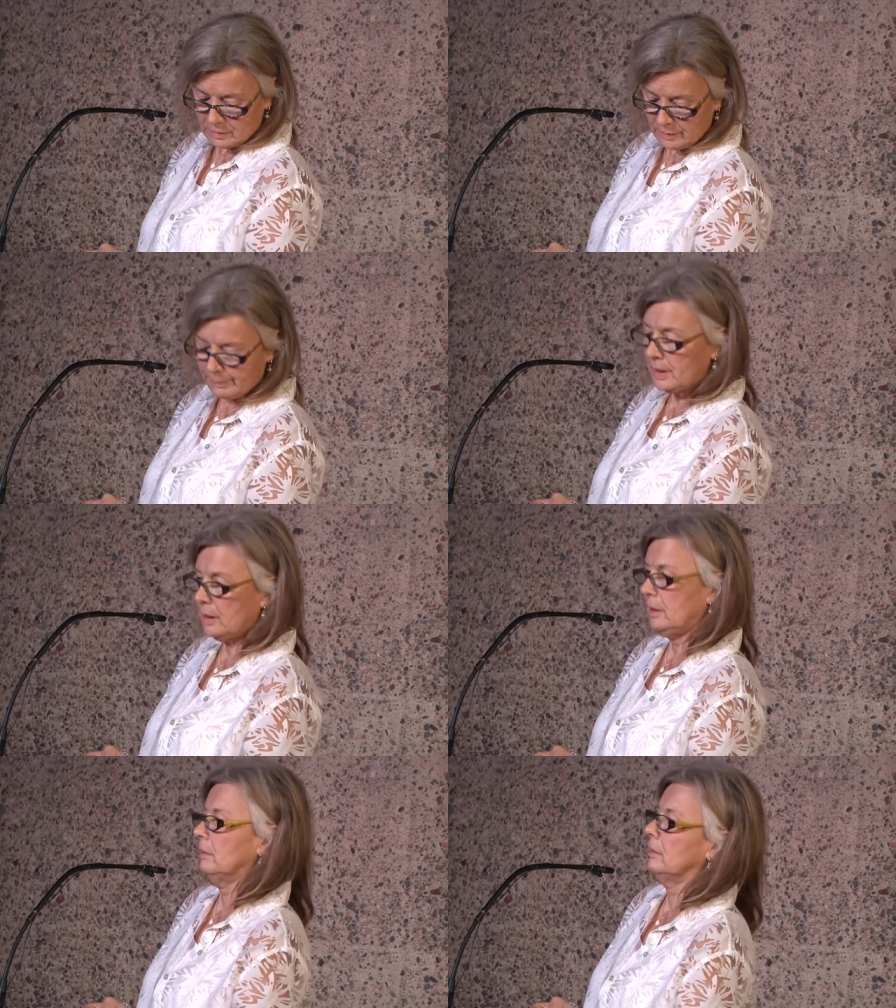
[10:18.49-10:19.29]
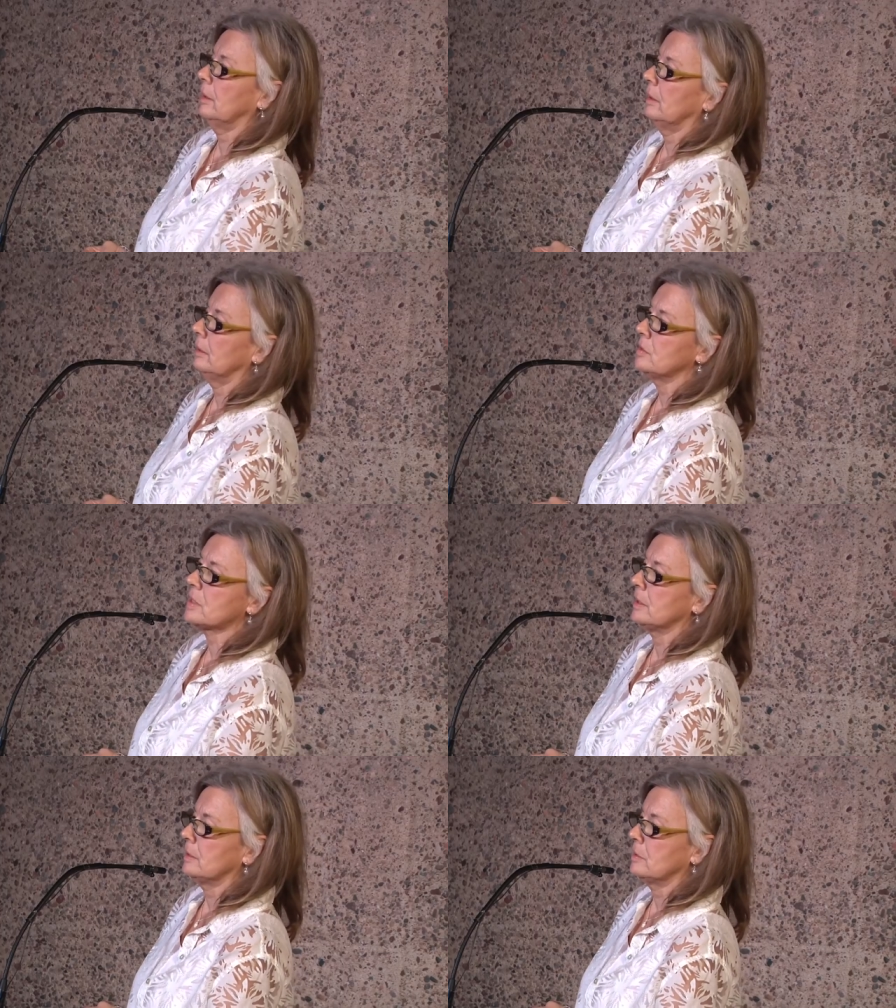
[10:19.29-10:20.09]
A bit
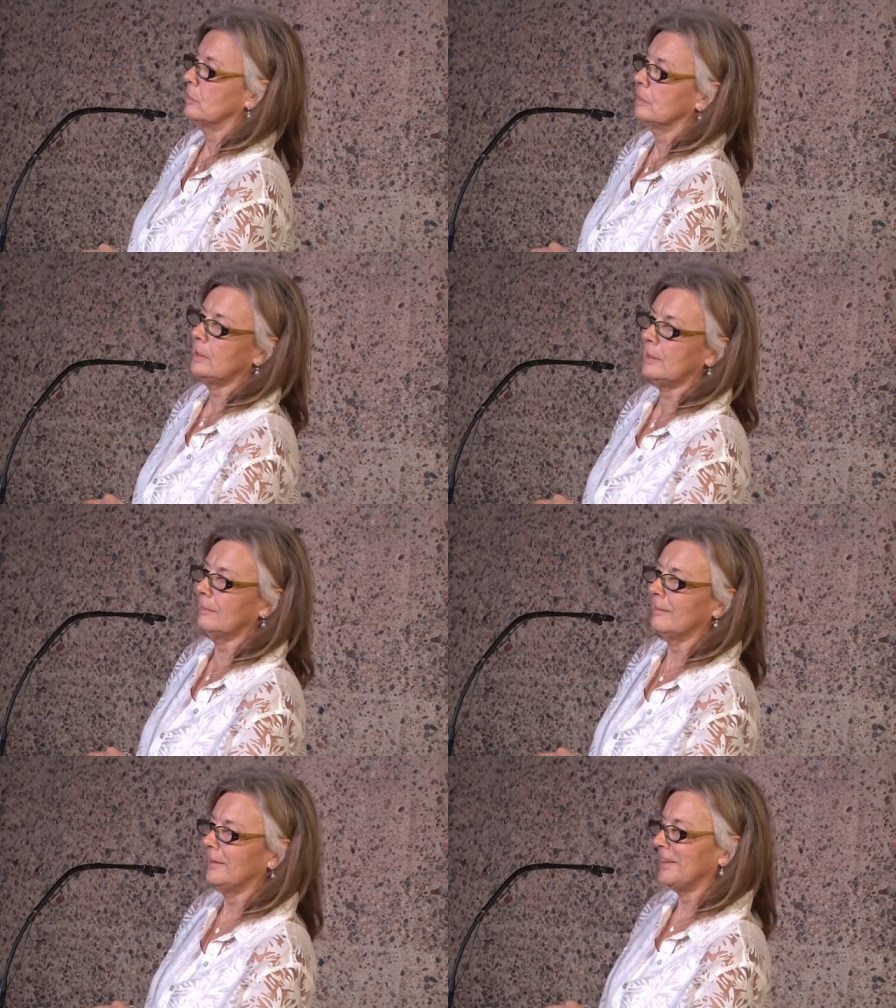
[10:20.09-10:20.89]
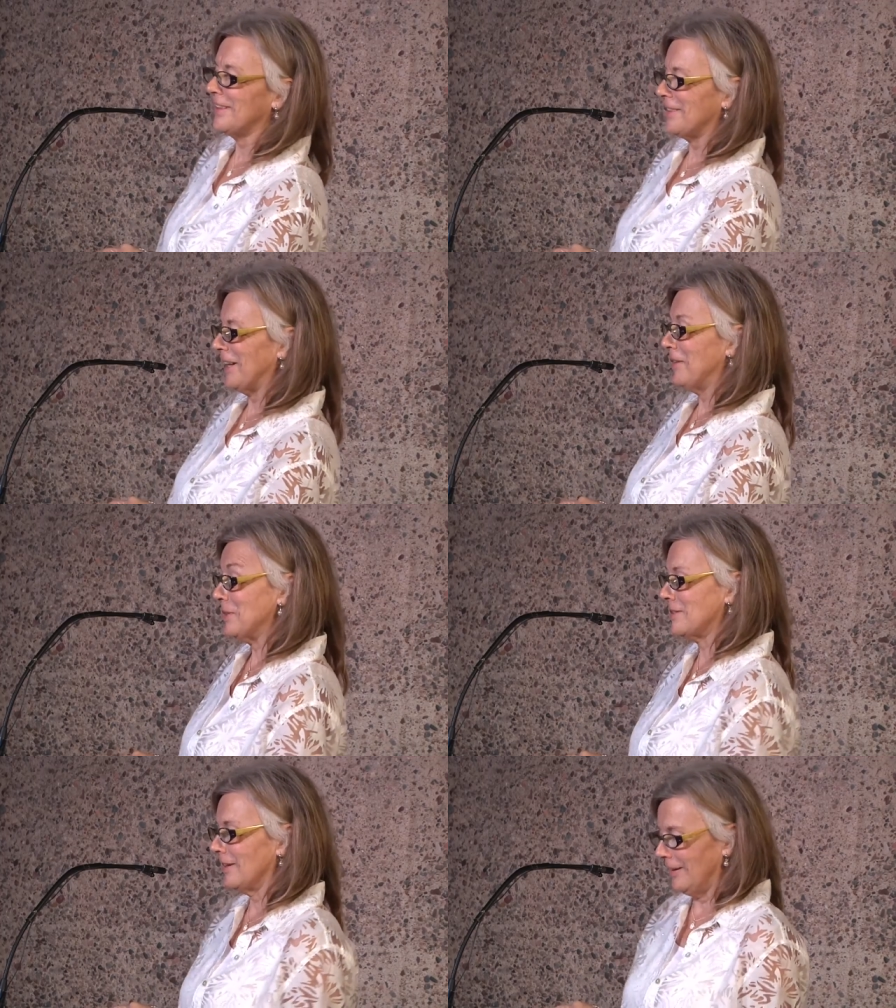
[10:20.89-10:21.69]
hallucinatory, I, I
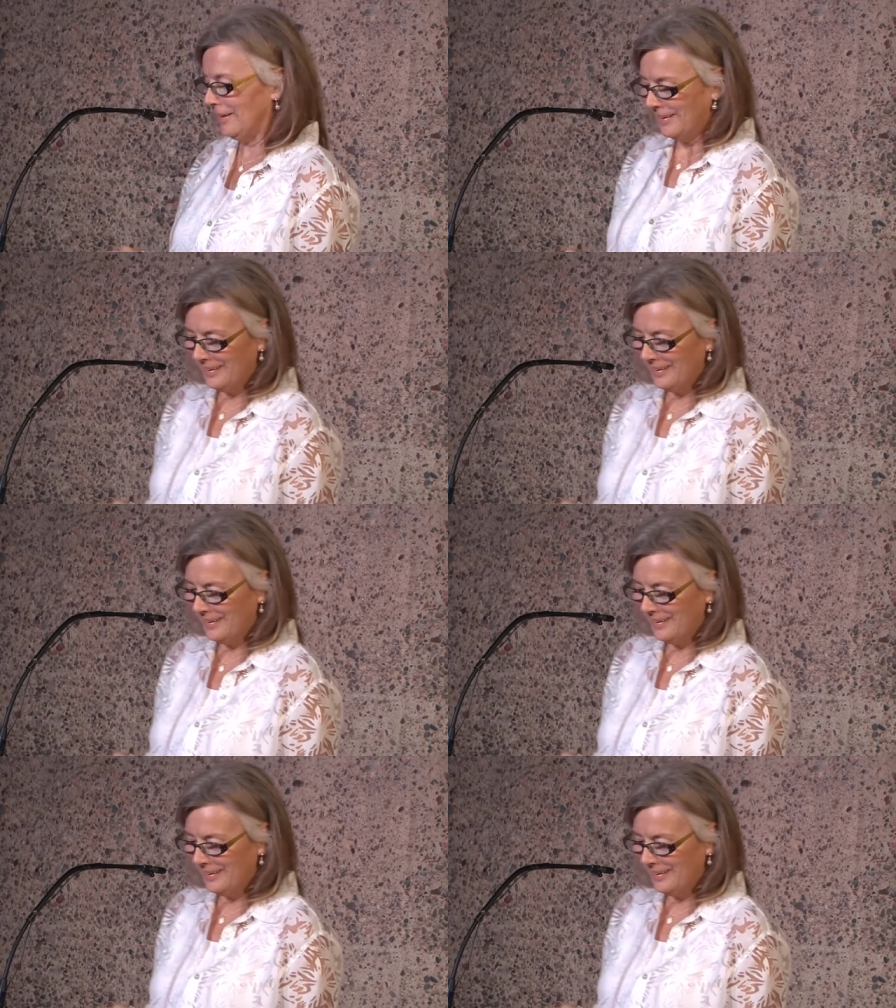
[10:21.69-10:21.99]
would say.